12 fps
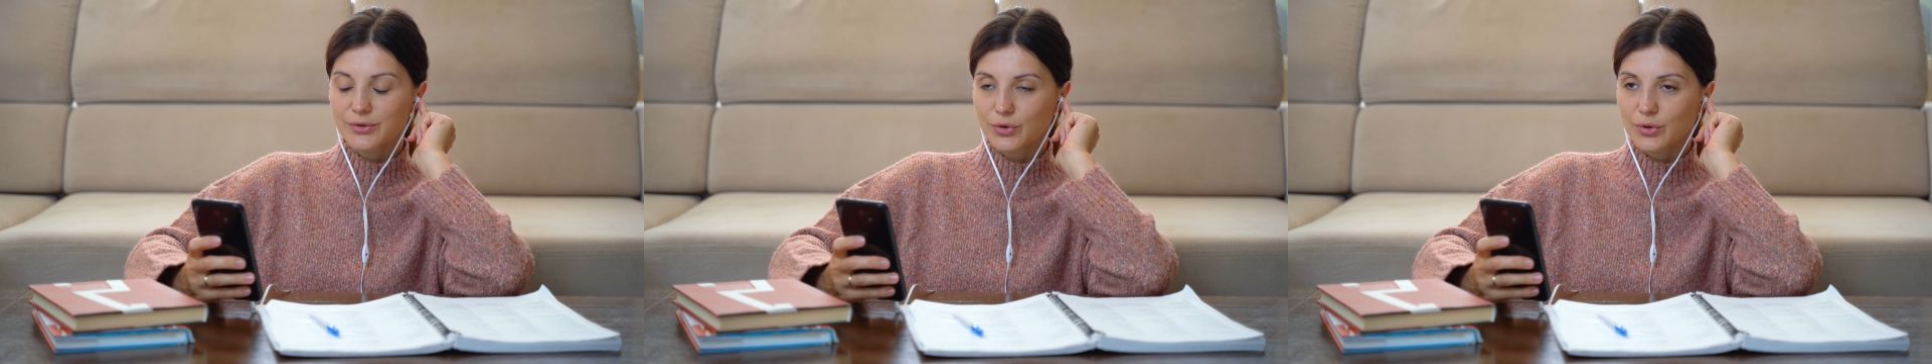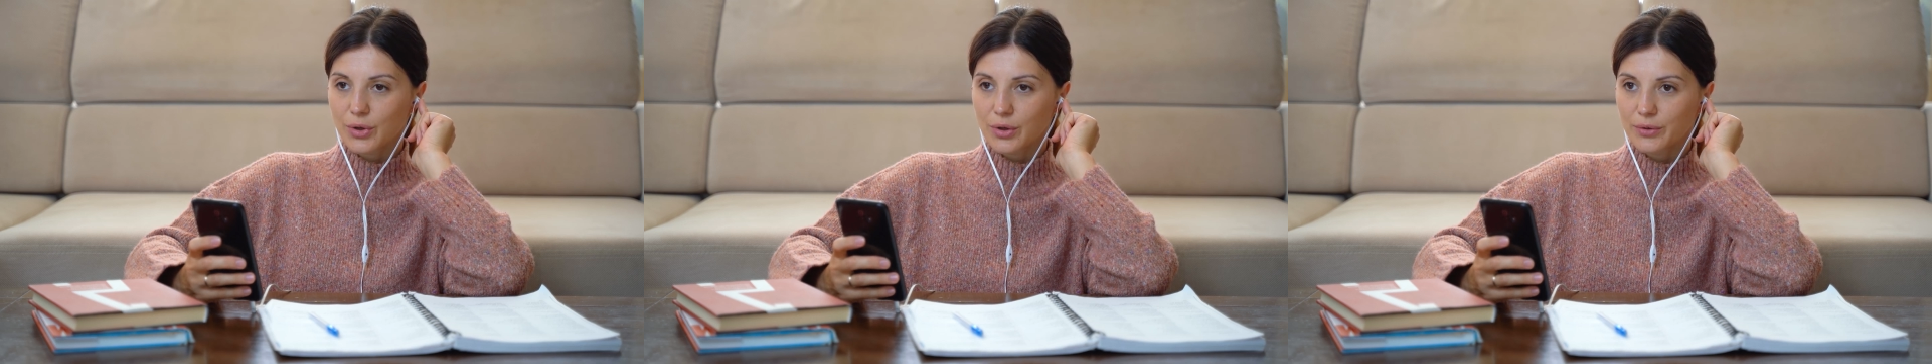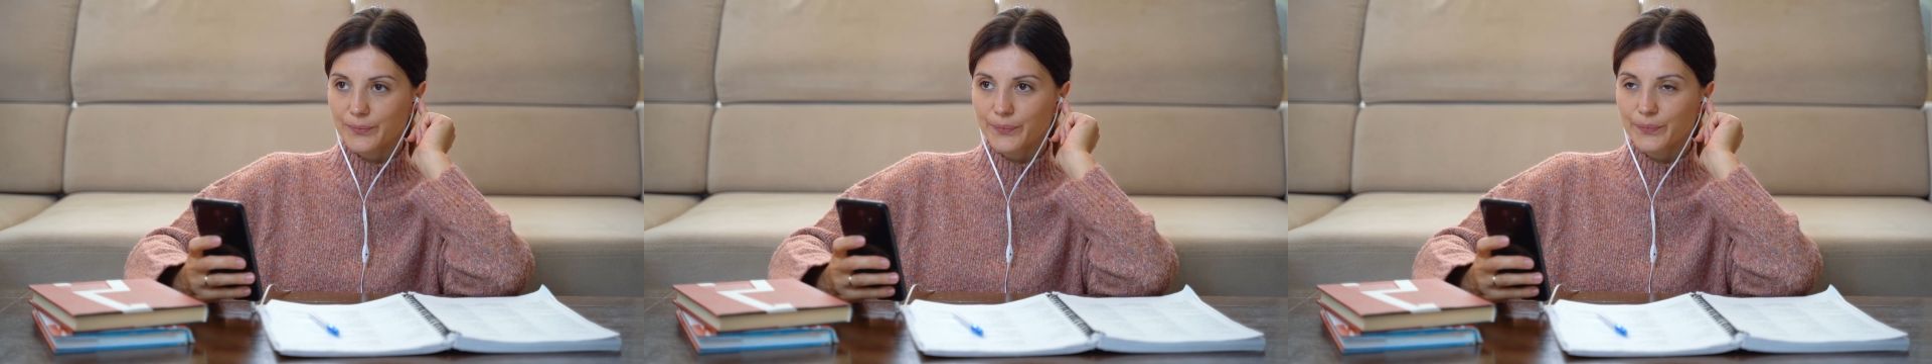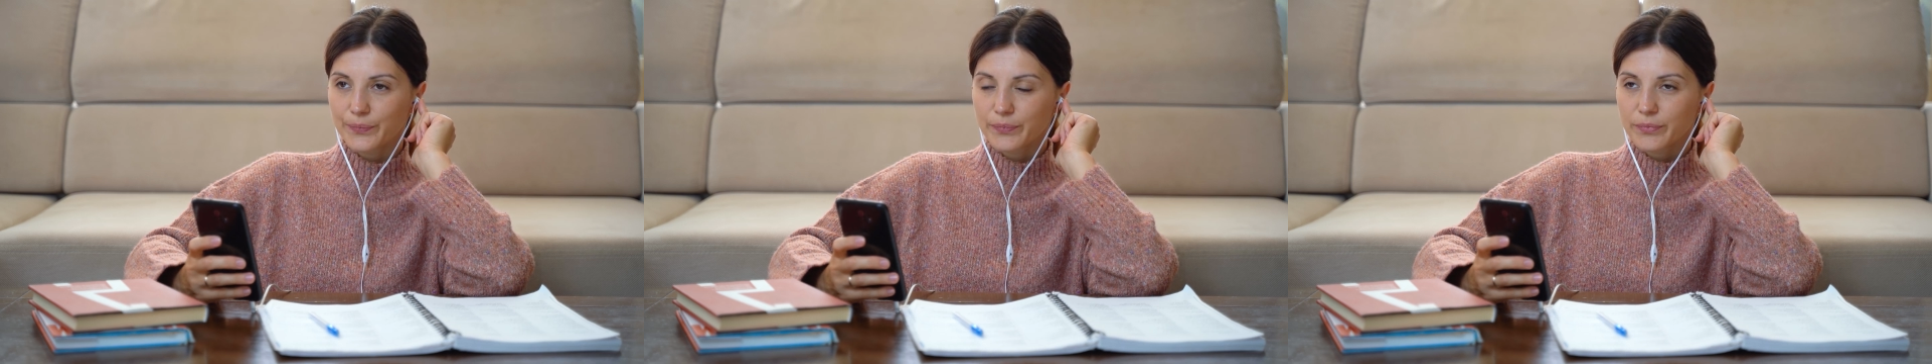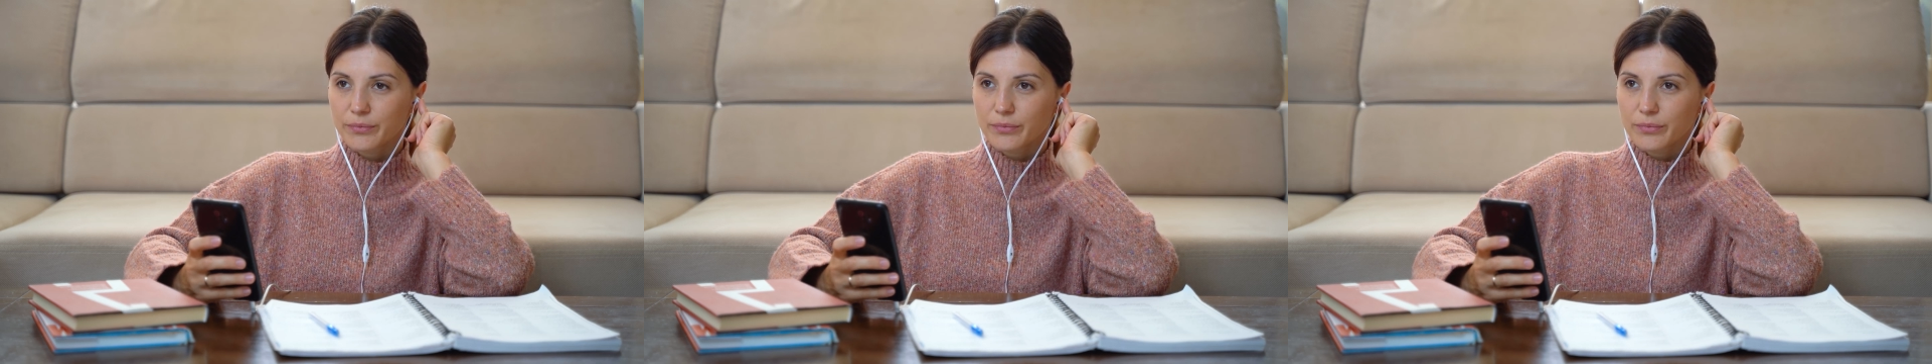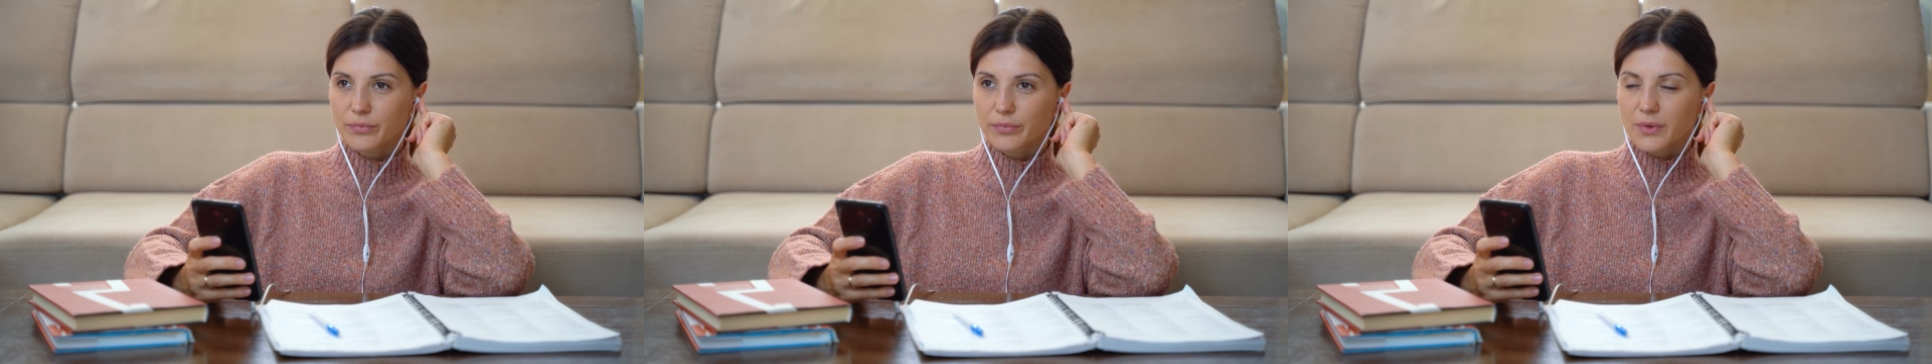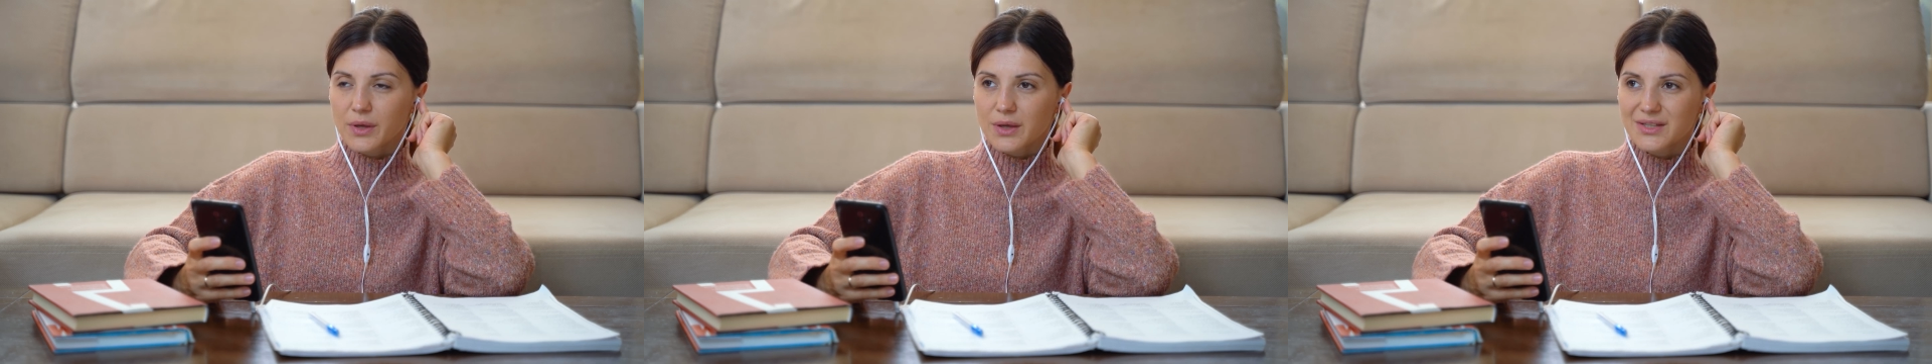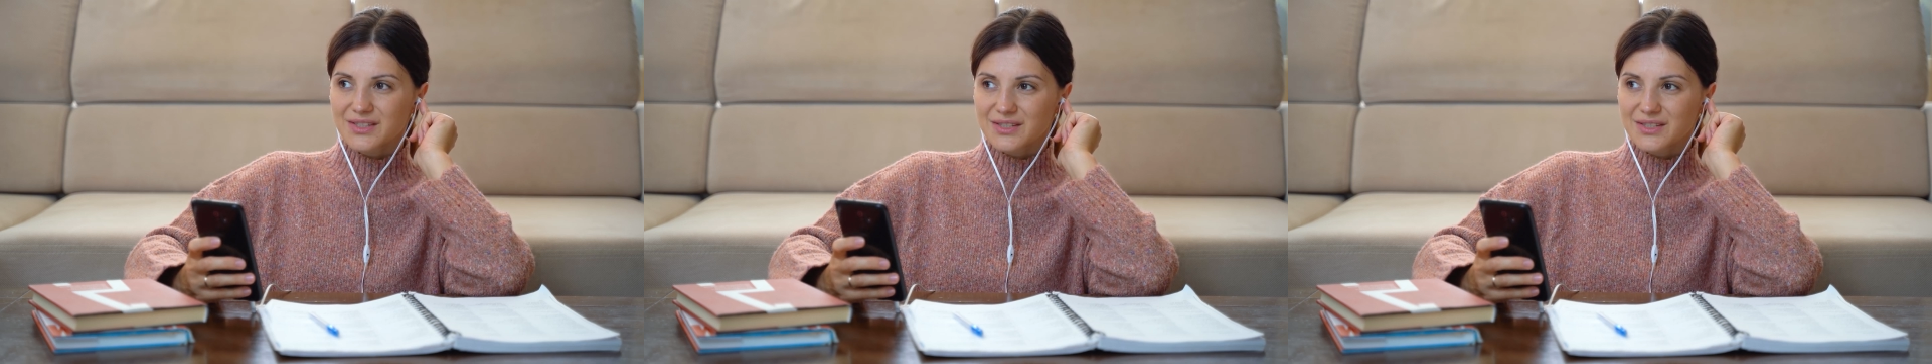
Think of each tone as a musical